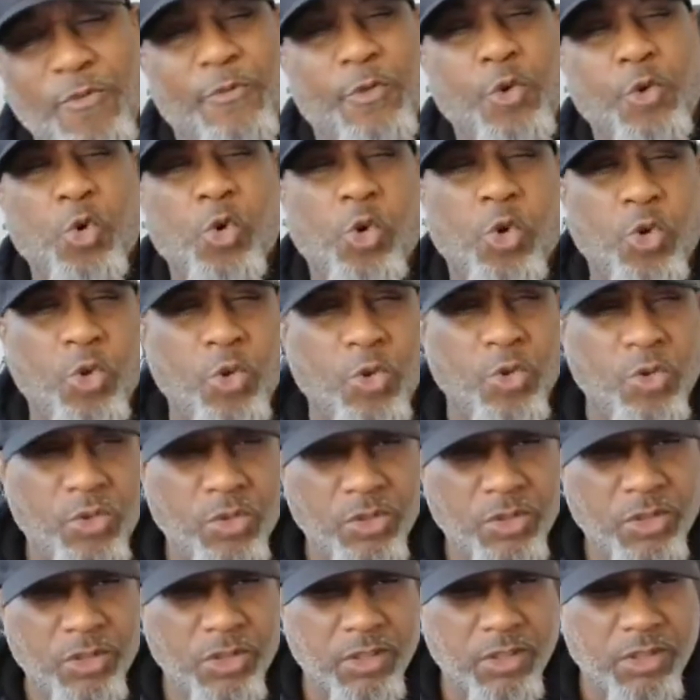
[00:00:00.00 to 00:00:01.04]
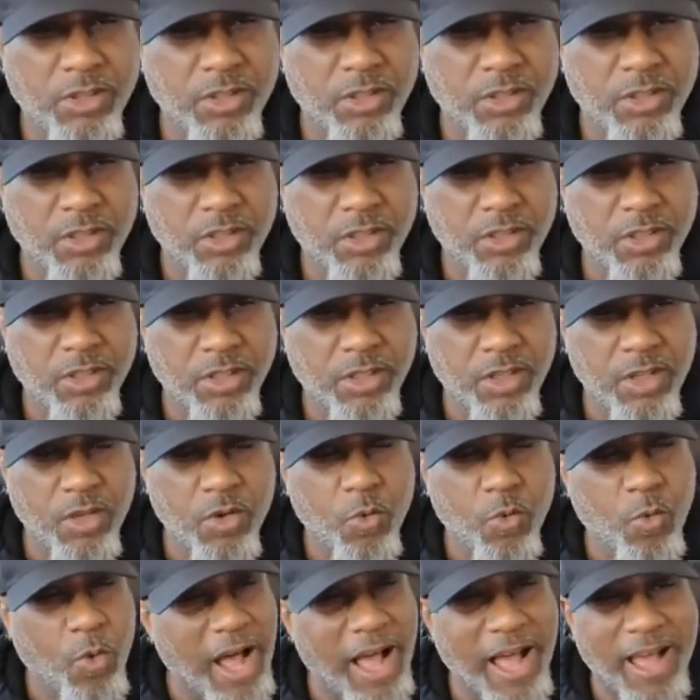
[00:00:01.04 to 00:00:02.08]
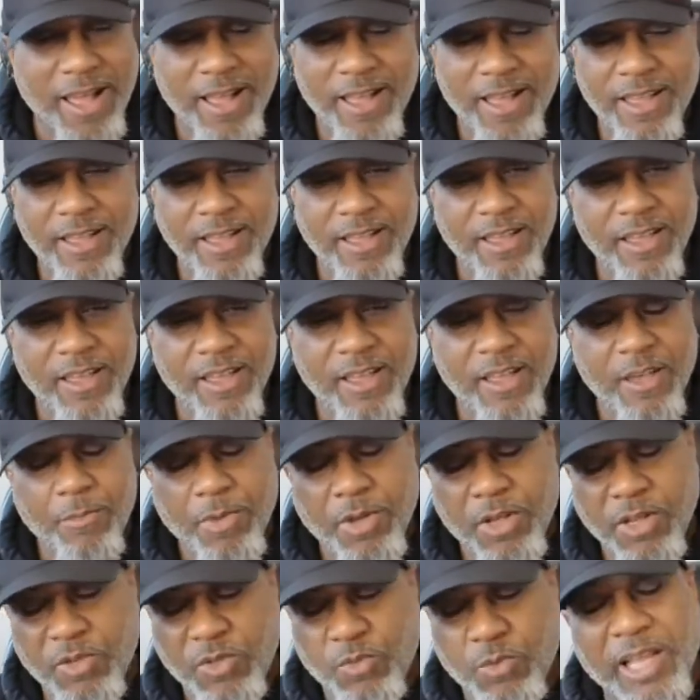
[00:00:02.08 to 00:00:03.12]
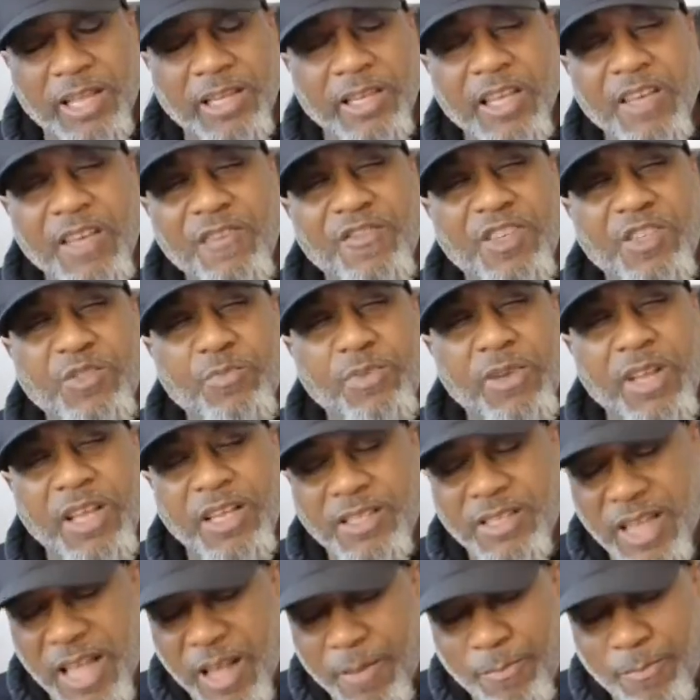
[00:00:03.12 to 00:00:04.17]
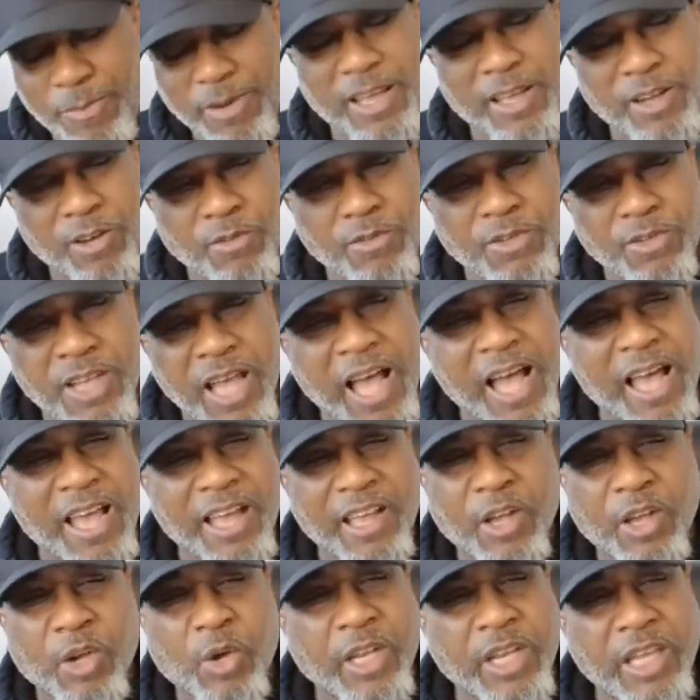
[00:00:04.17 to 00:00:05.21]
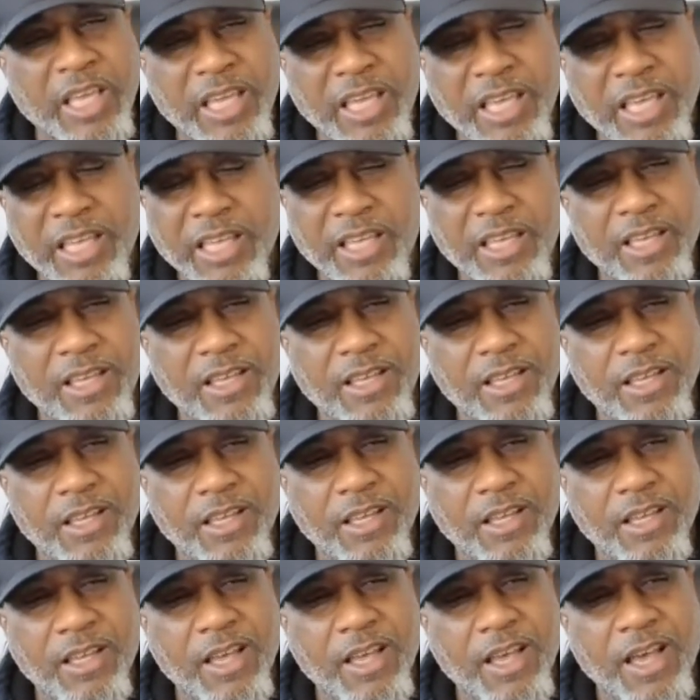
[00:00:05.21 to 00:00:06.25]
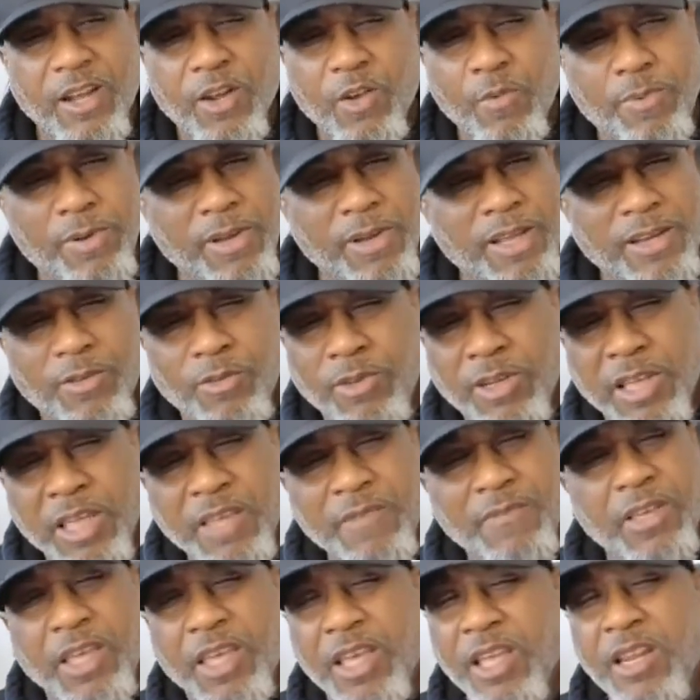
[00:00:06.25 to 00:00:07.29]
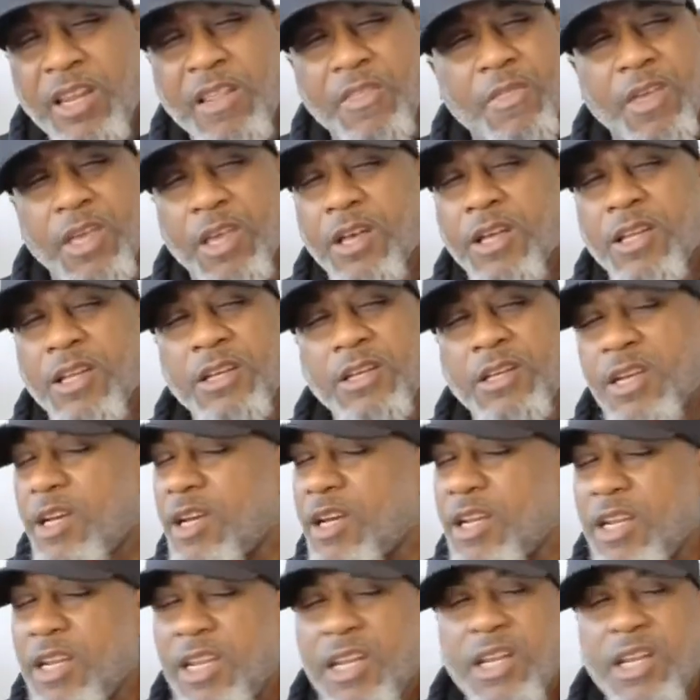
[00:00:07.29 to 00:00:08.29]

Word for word: full. Why? Because when I leave this place, I plan on dying on E. I don't plan on leaving anything undone,